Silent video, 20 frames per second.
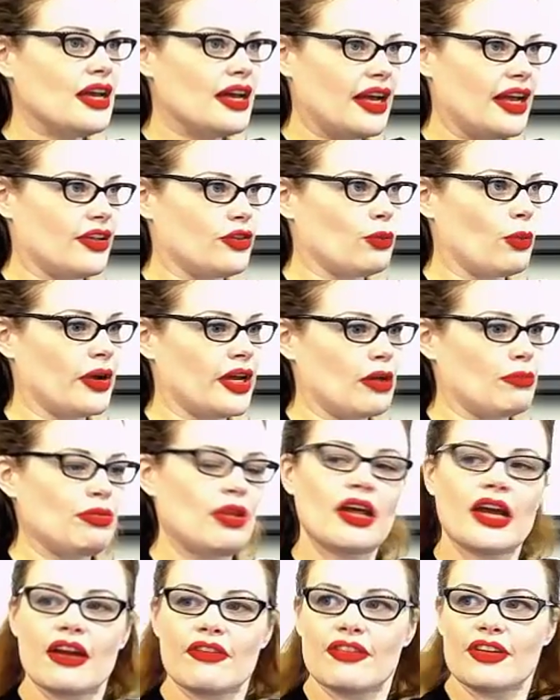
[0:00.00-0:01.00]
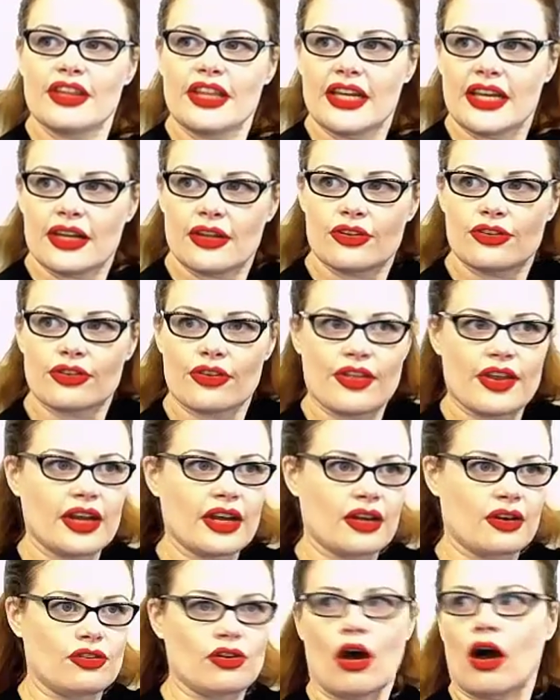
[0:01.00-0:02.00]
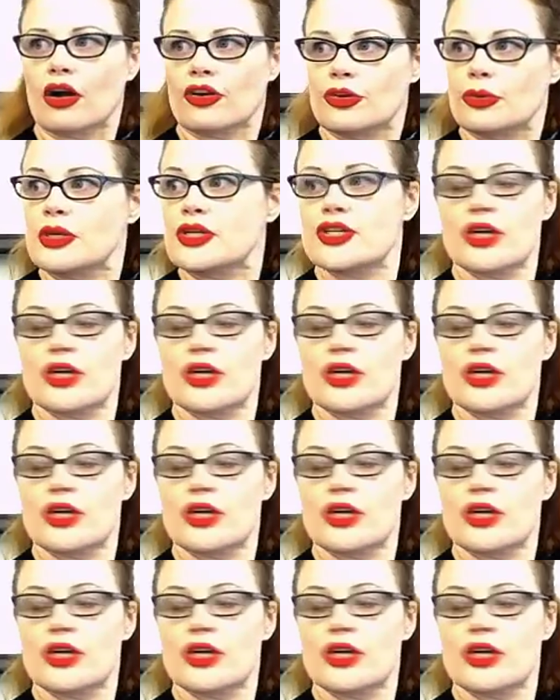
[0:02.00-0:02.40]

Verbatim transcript: It's where you plug everything in so that it can talk to each